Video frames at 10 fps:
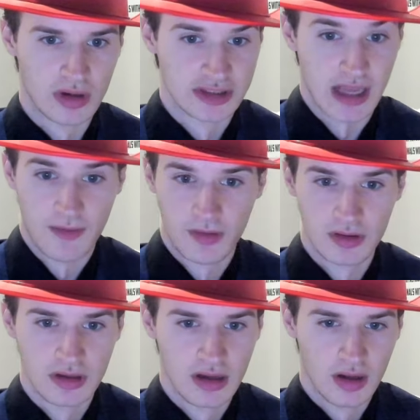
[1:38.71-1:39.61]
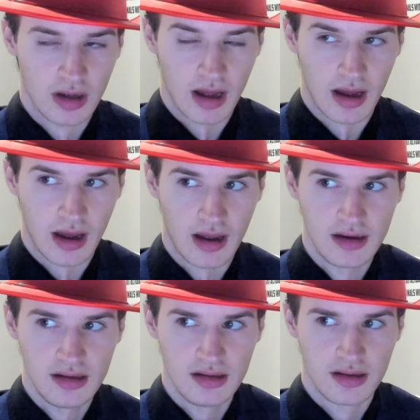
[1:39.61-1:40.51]
Stafford,
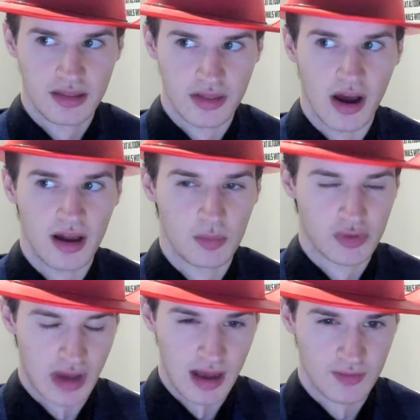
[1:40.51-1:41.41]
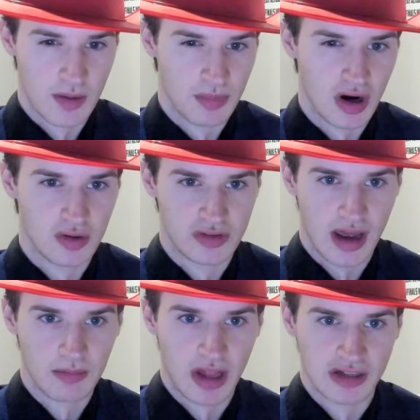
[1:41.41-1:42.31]
I thought, was kind of on borrowed
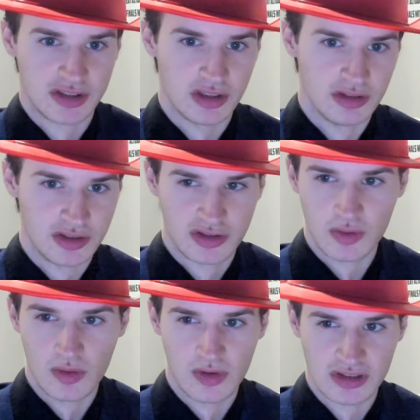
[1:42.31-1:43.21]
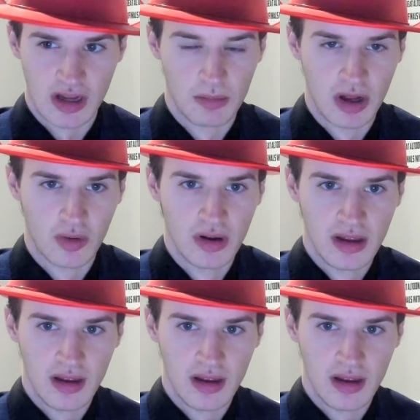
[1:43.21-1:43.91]
time last year just due to his elbow.